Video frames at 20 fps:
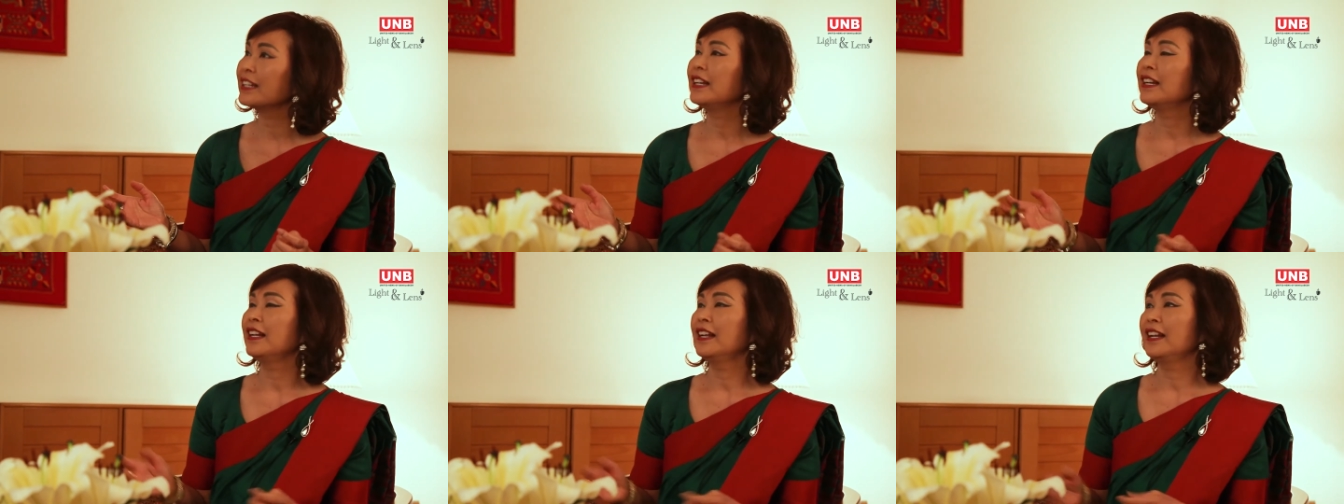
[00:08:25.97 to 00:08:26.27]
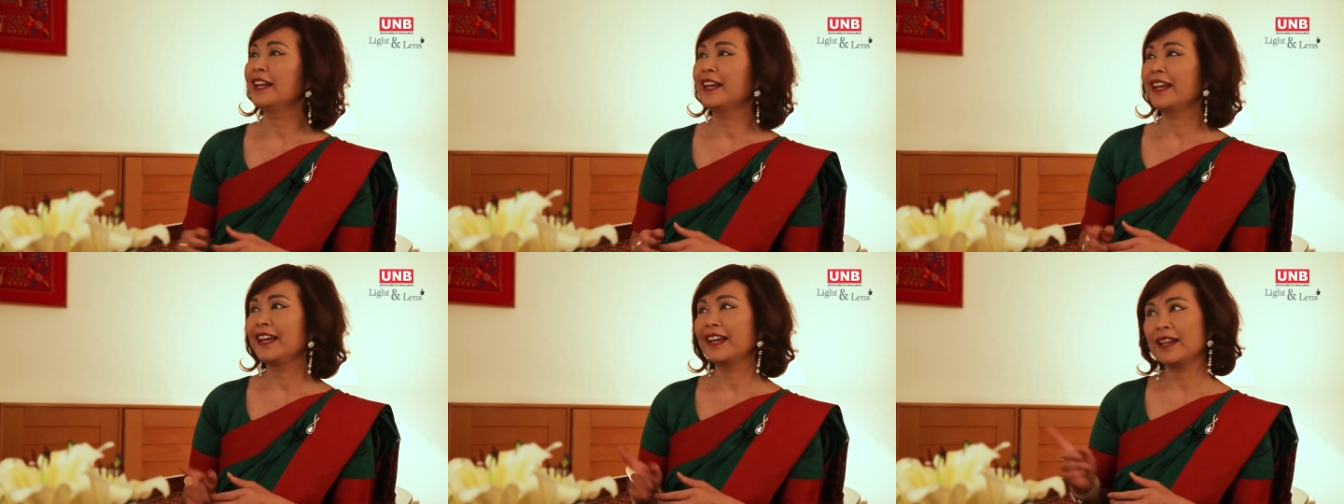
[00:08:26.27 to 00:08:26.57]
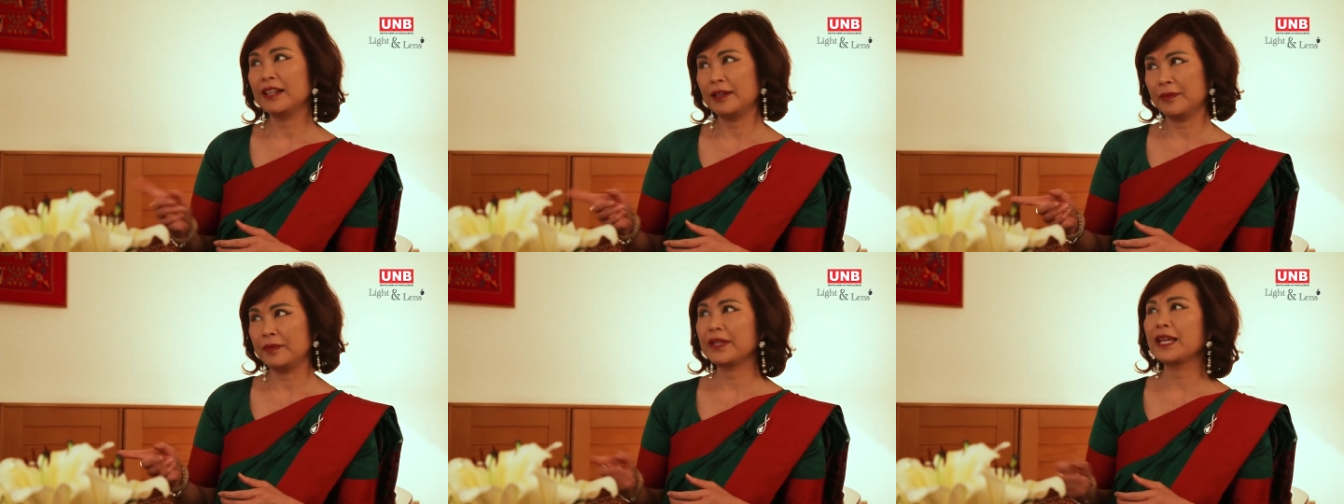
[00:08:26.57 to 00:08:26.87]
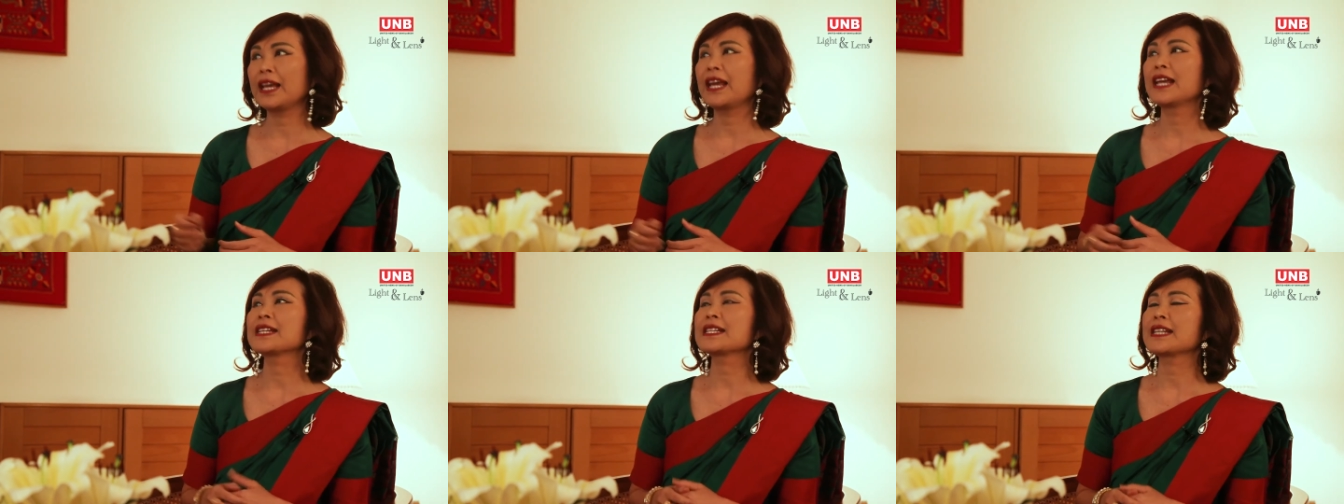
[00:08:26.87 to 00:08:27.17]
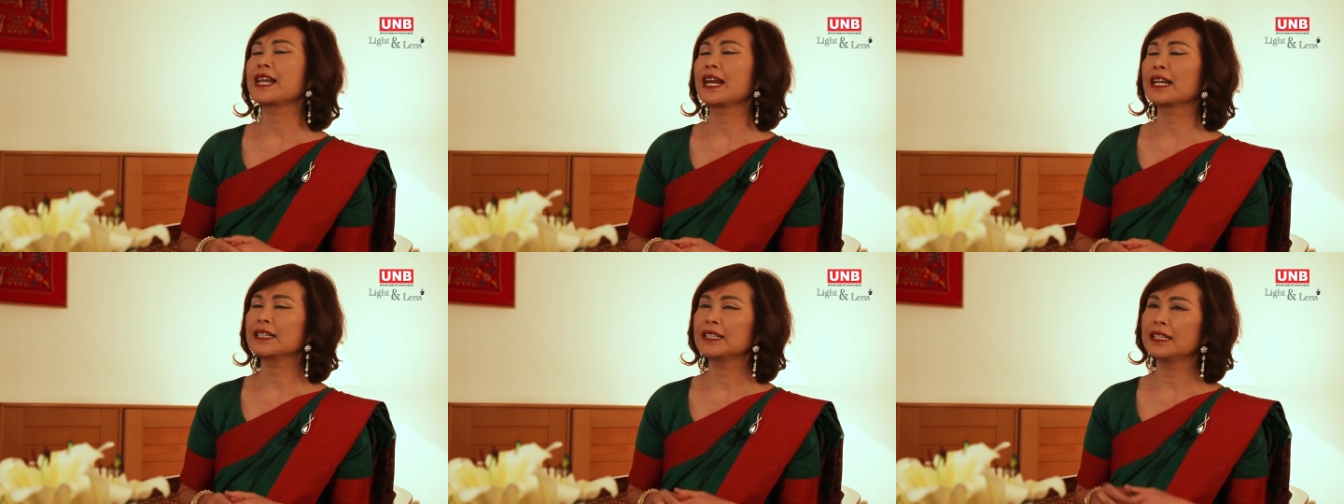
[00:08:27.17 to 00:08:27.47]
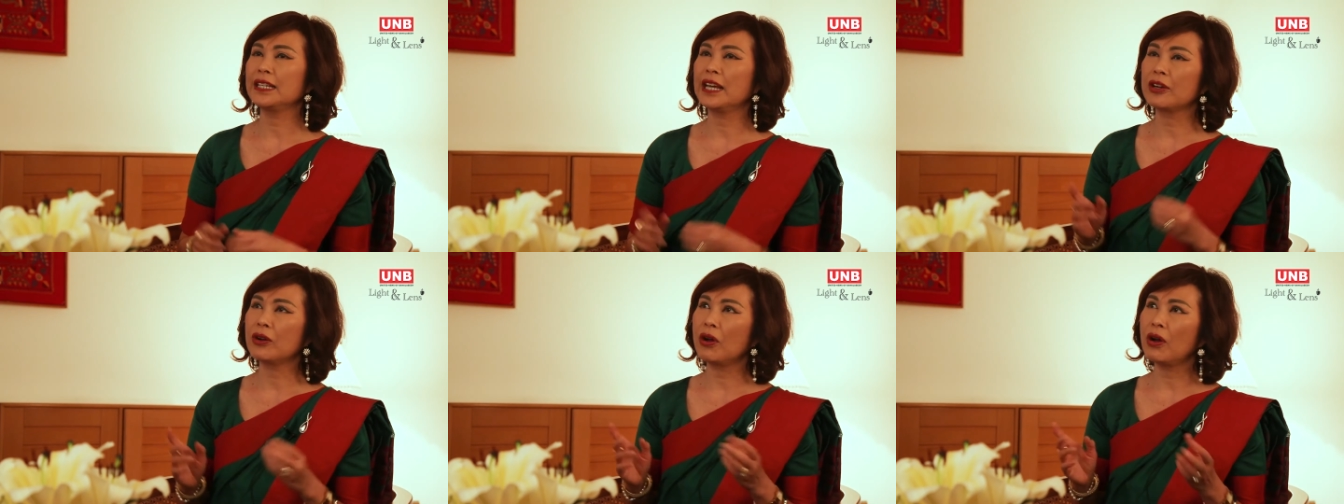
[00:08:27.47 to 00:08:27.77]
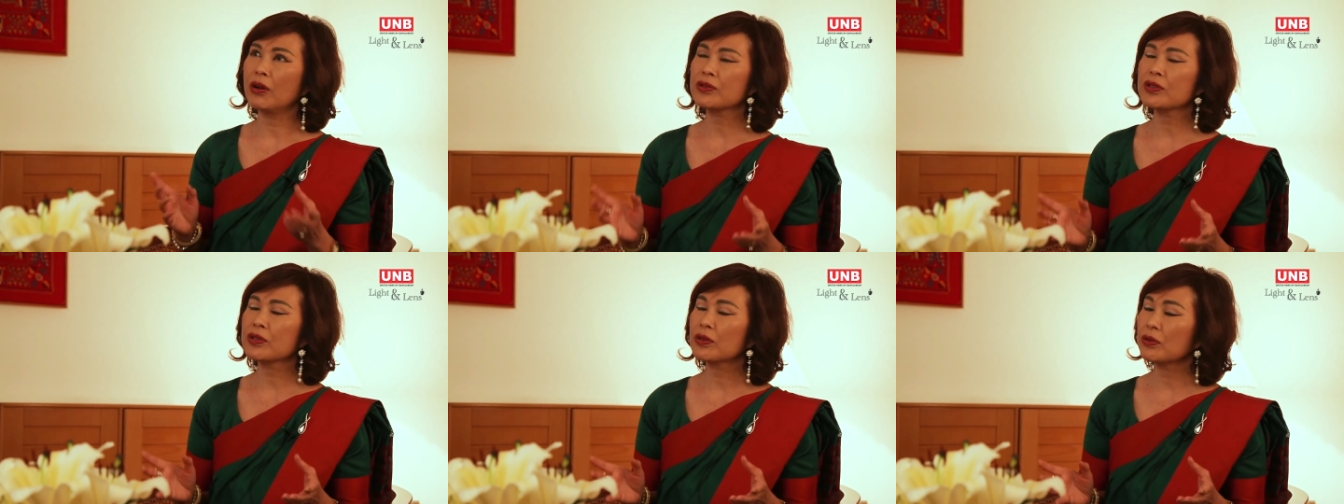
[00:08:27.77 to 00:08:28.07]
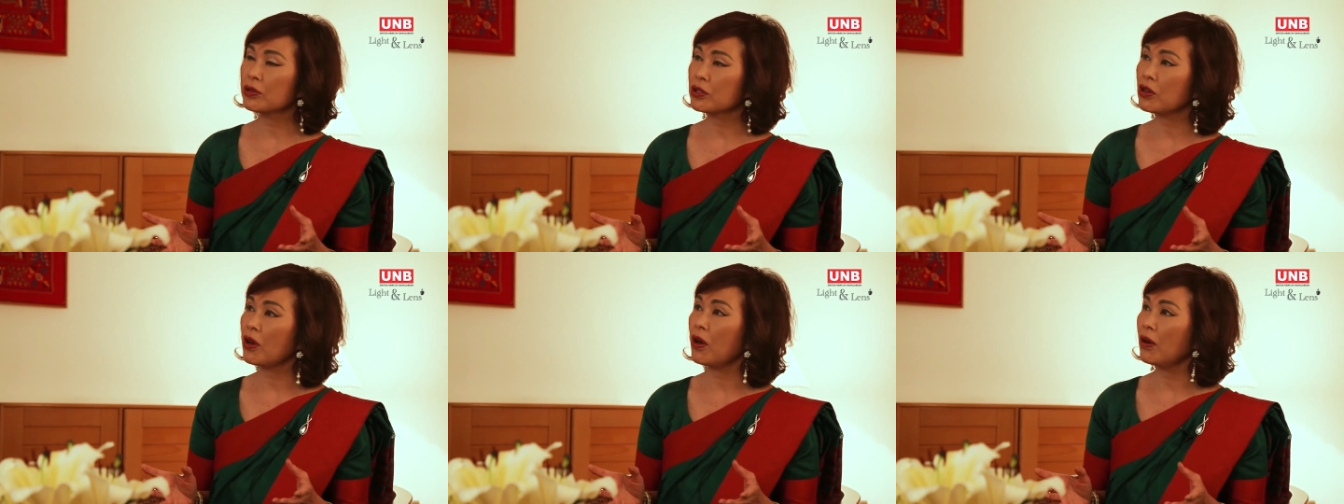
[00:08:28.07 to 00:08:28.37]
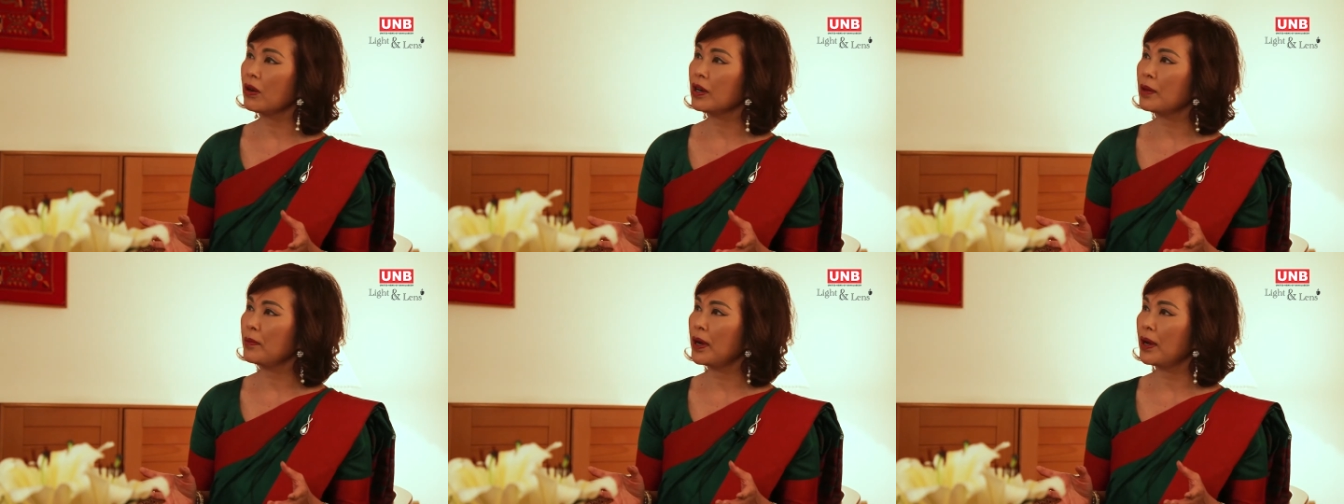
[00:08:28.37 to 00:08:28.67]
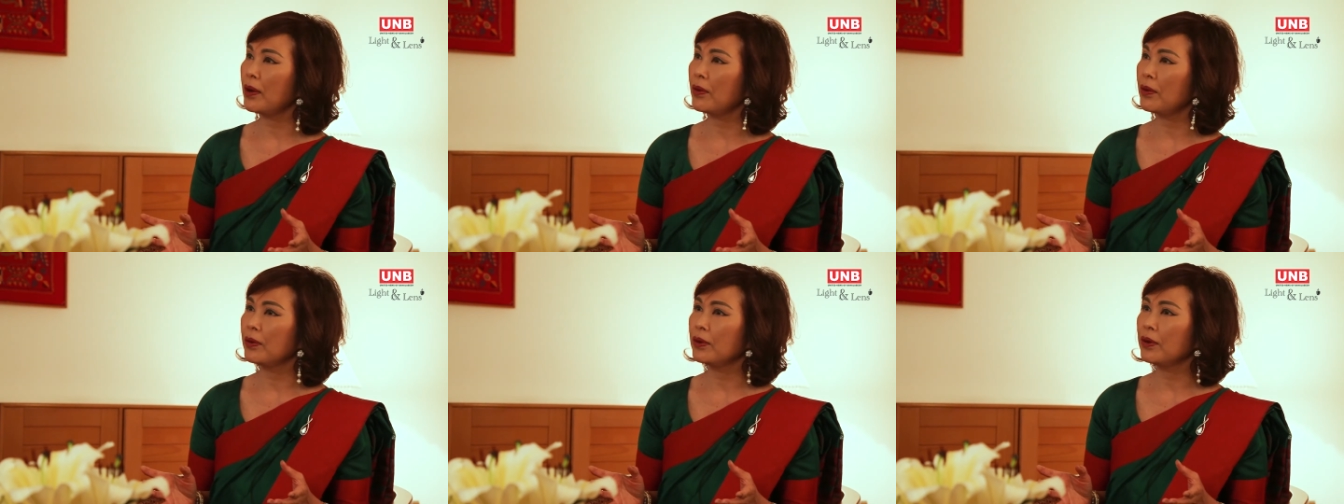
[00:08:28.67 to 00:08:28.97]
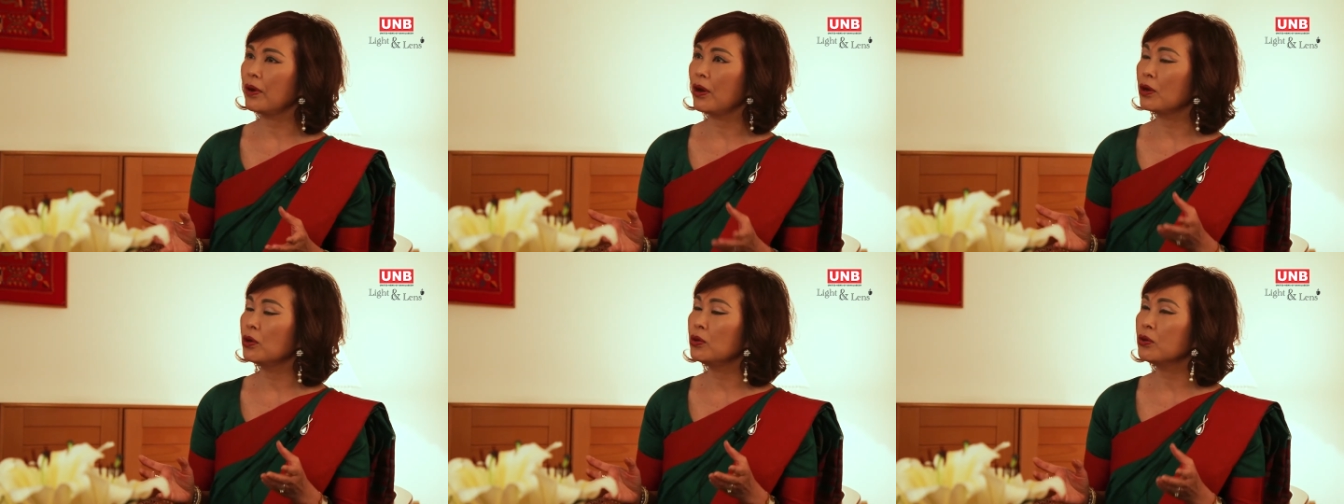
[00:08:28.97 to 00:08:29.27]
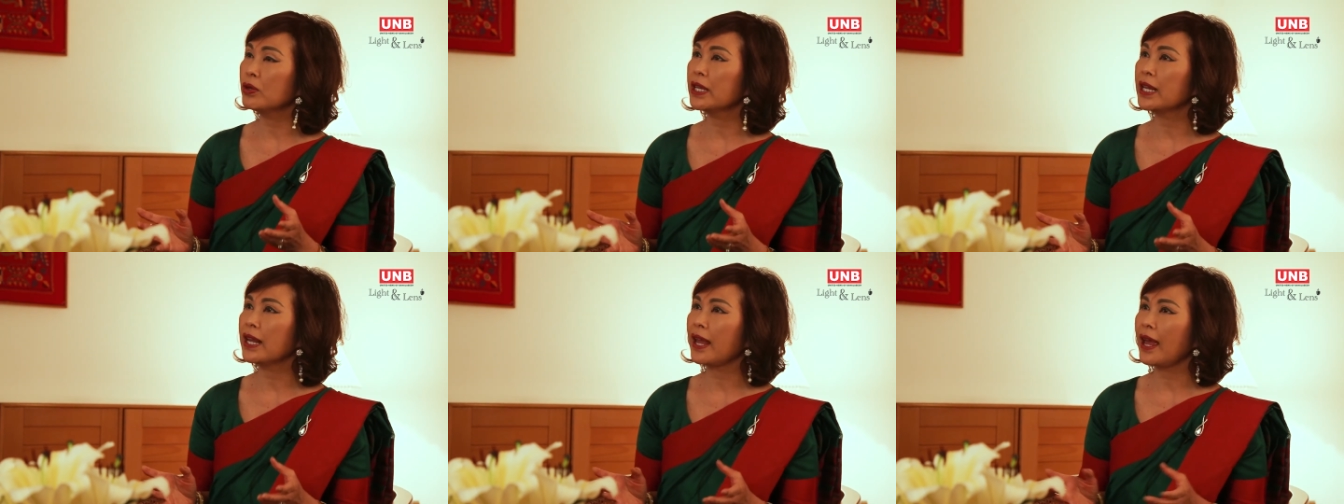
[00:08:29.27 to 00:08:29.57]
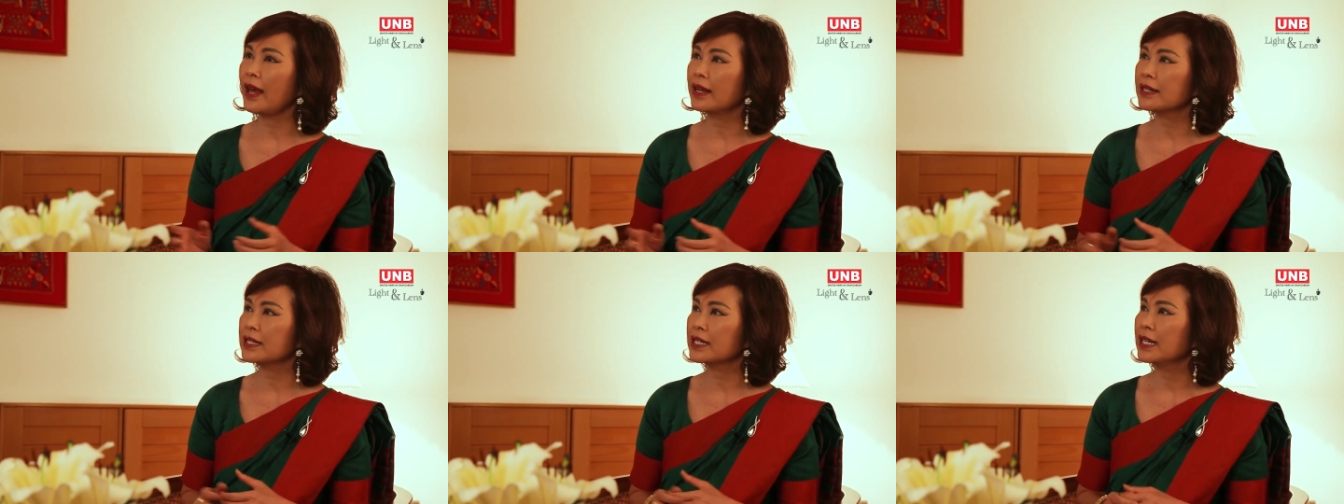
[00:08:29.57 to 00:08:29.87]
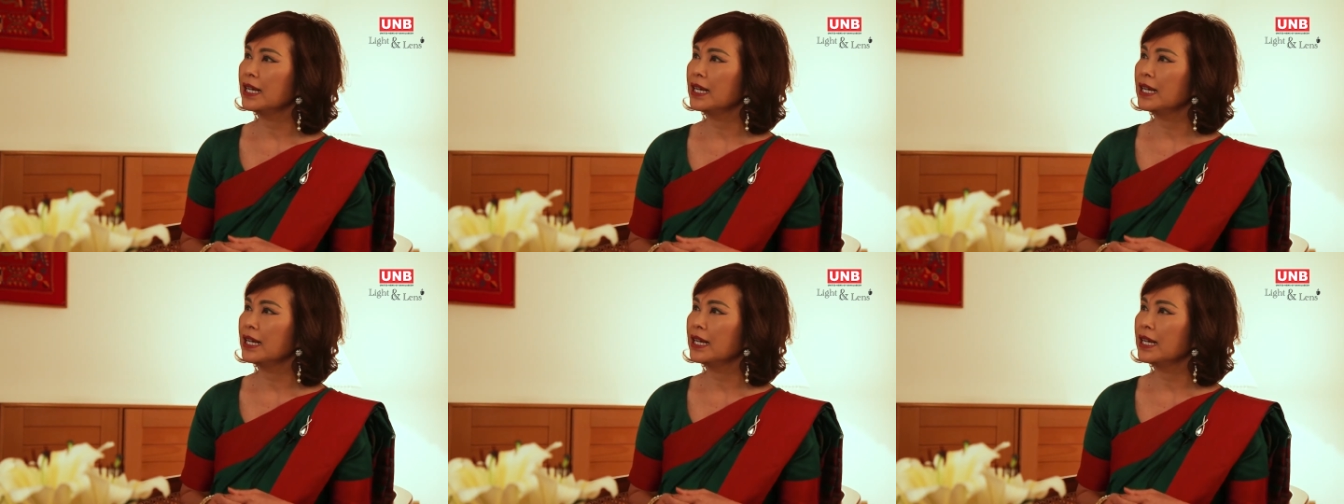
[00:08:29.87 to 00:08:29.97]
Obtaining process. Exactly, and also talk about or looking at